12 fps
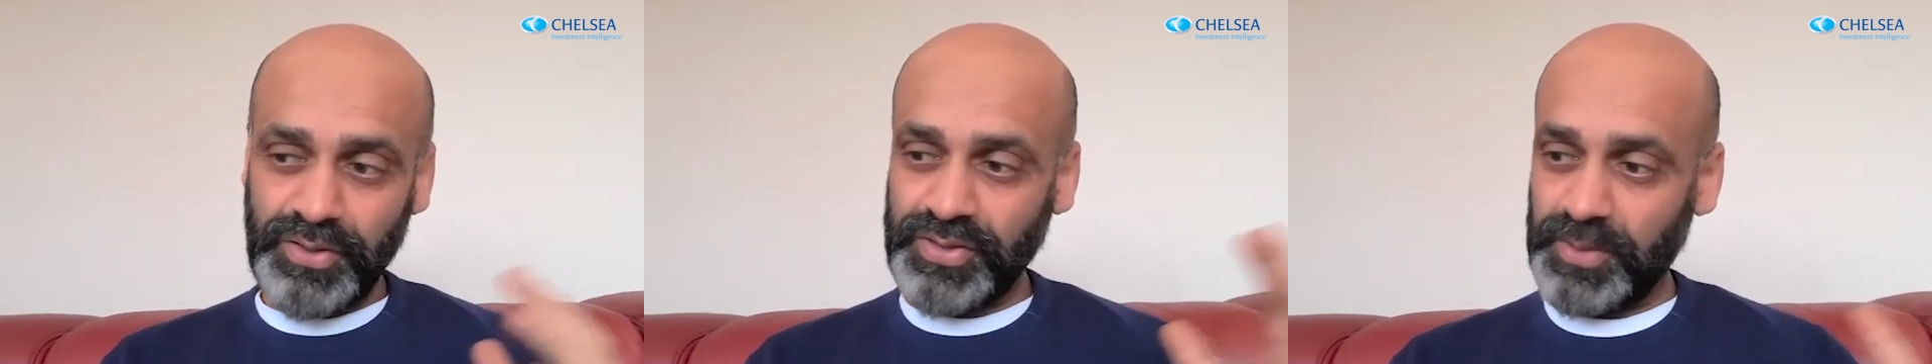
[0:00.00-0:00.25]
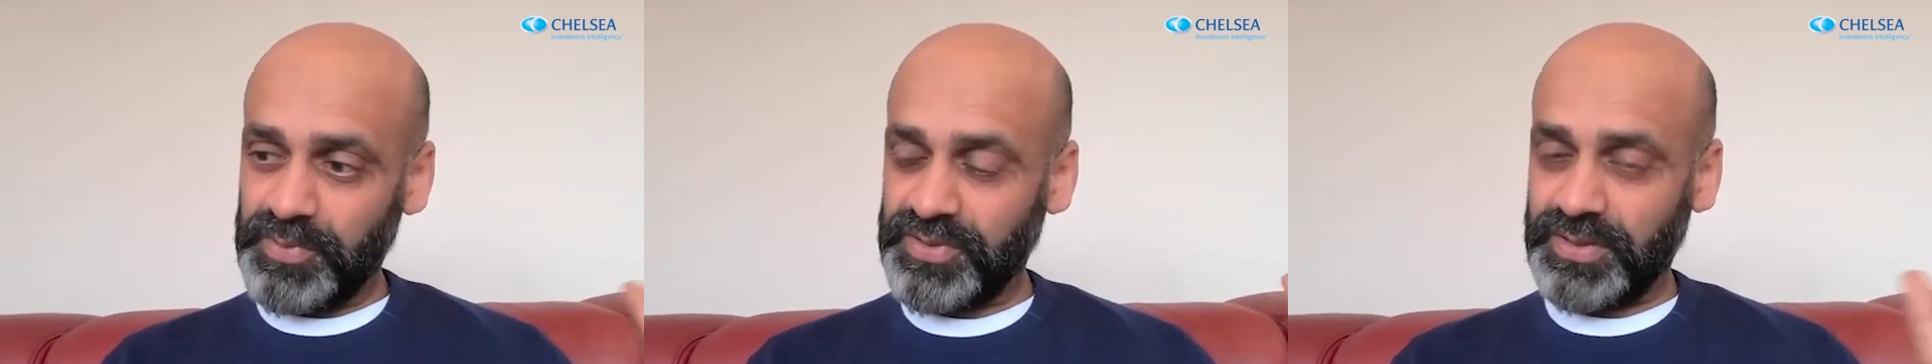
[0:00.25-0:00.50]

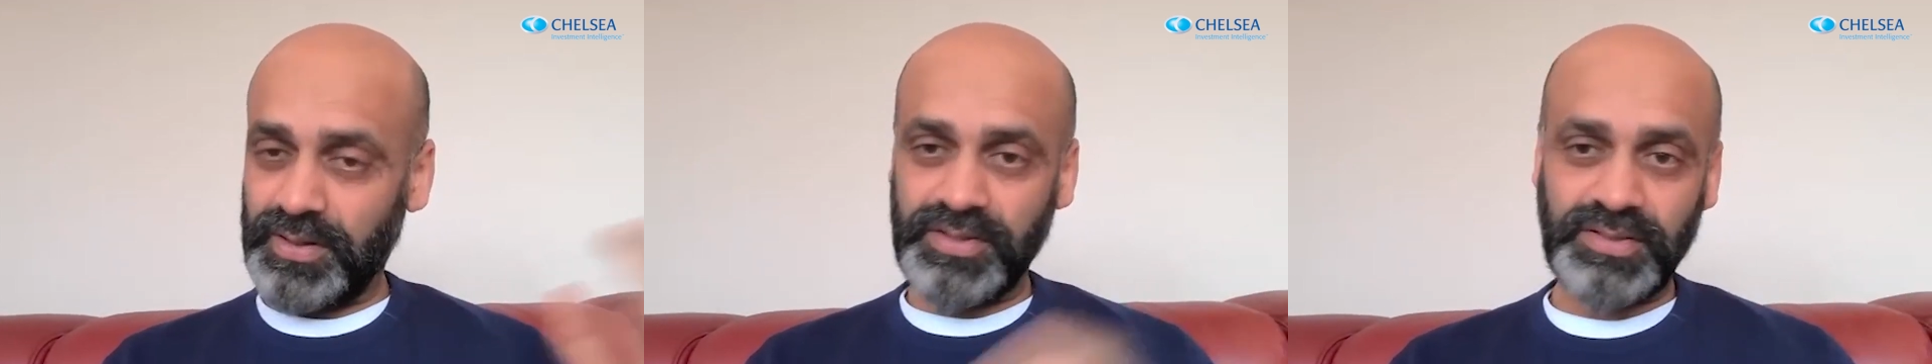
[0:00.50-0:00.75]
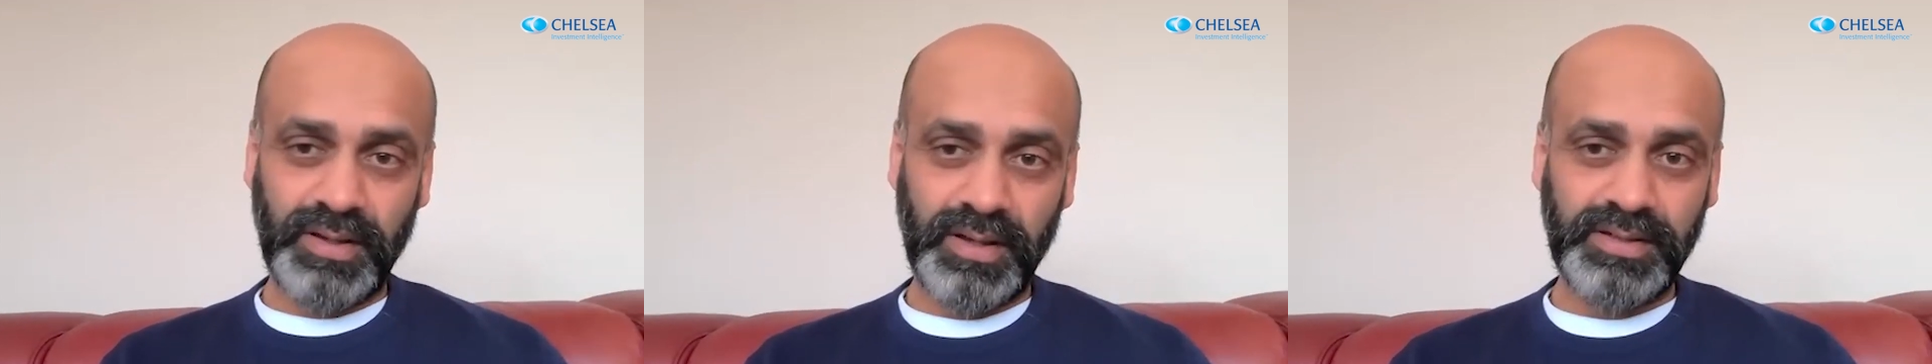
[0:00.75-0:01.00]

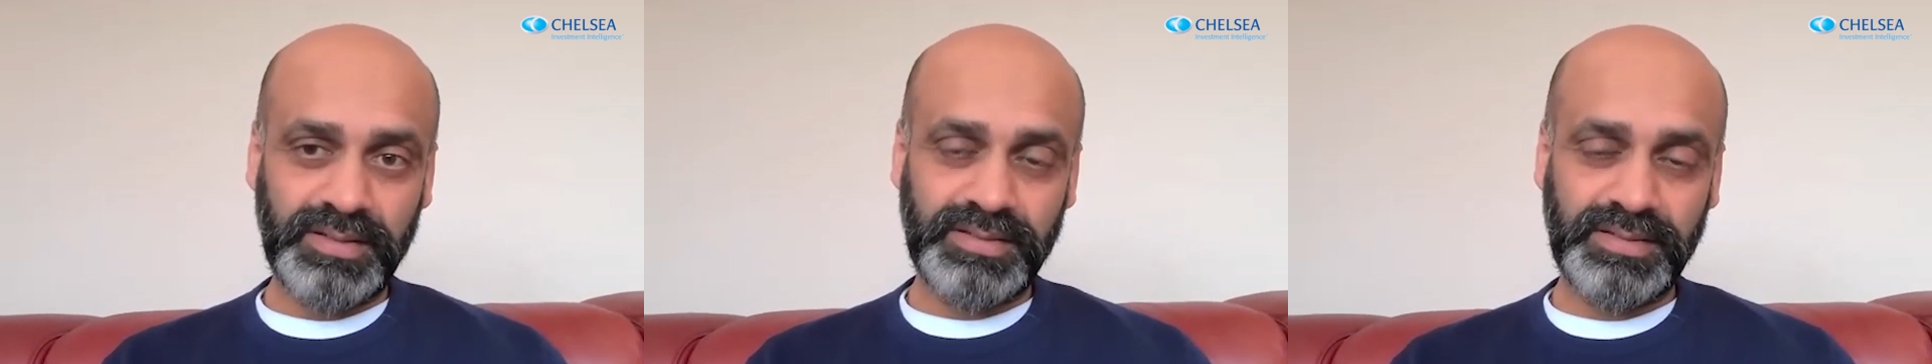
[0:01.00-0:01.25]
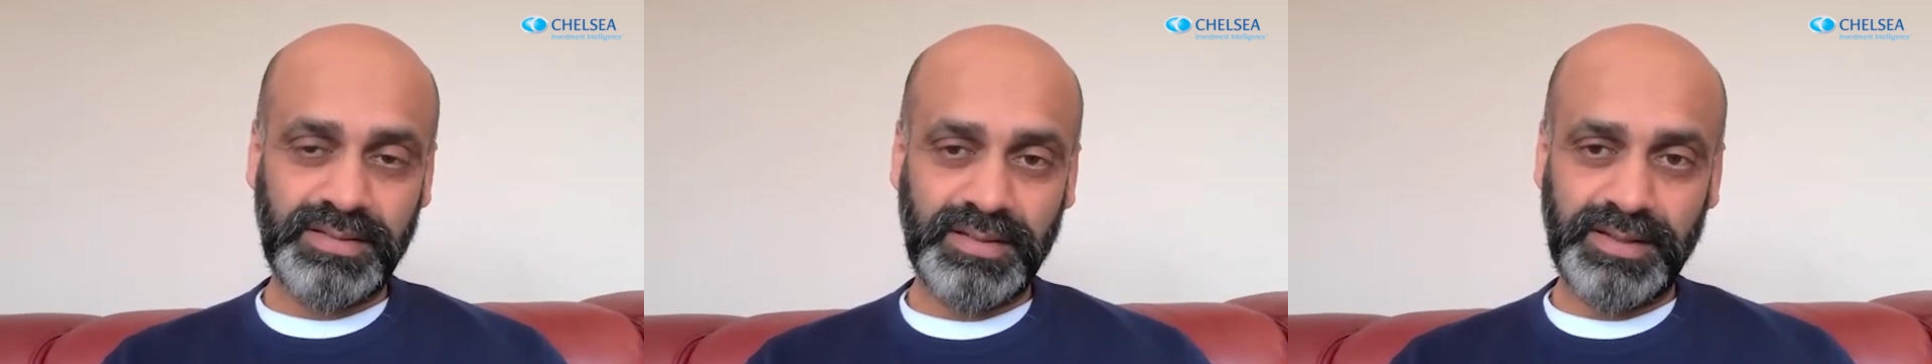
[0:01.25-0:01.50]
superstar
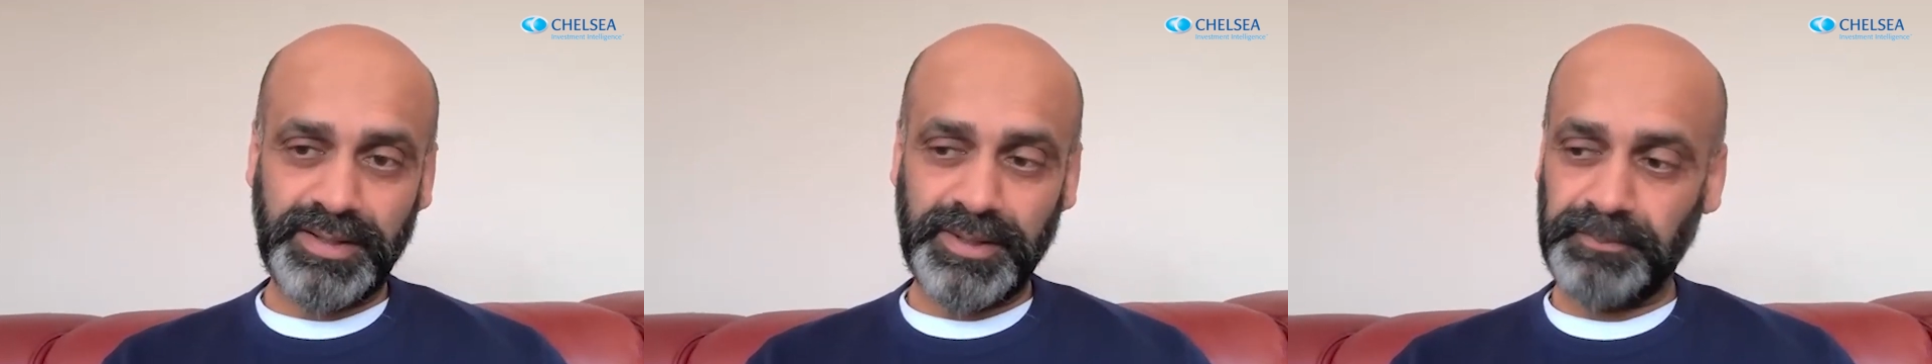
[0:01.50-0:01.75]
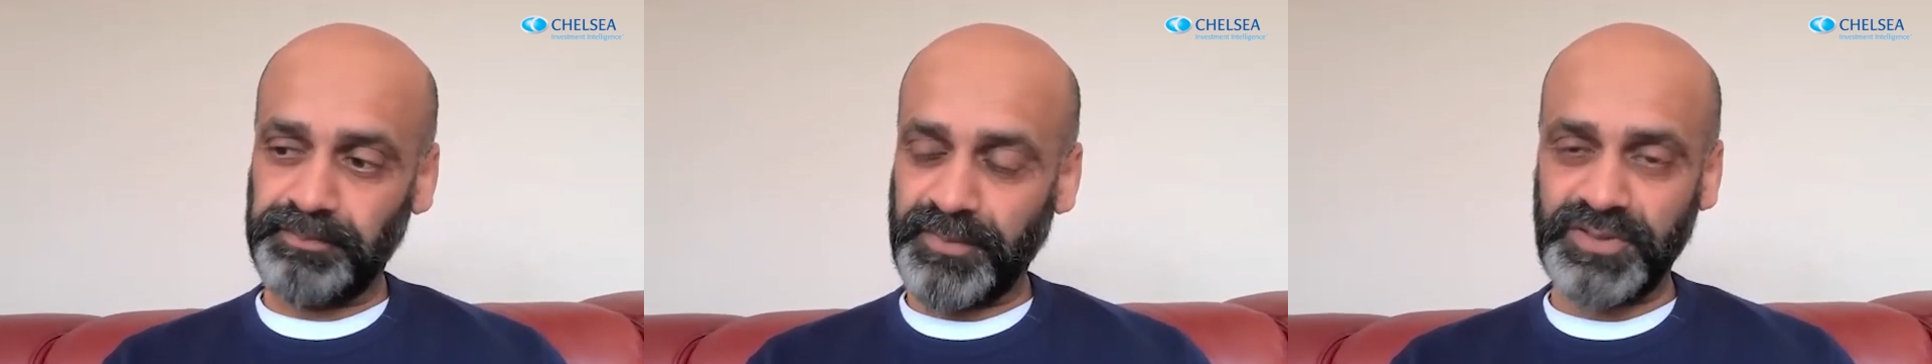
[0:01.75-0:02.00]
scientist
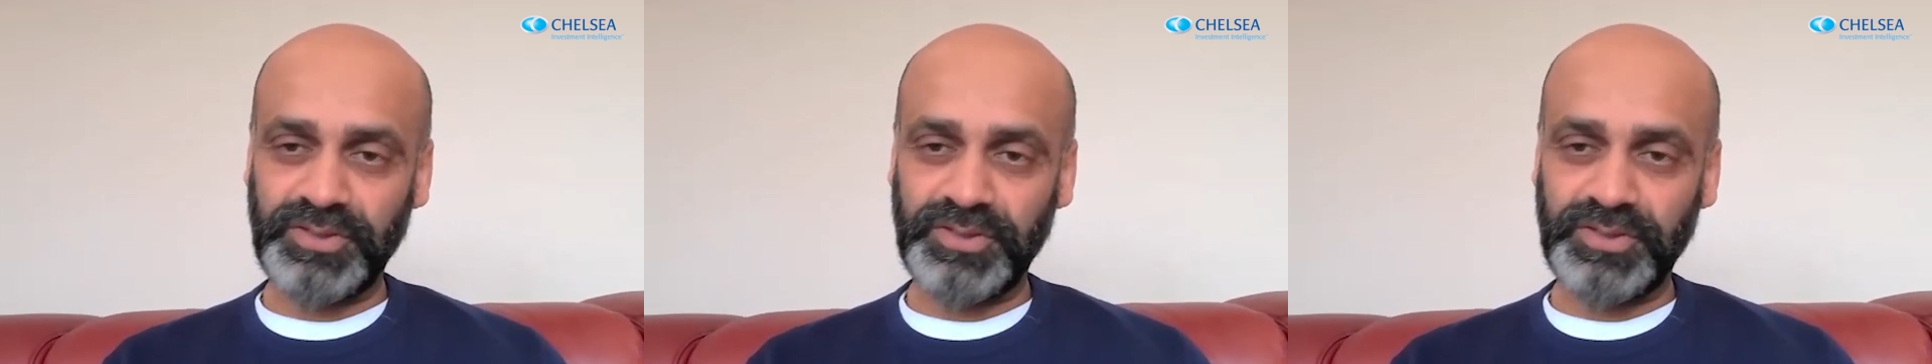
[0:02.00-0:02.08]
um,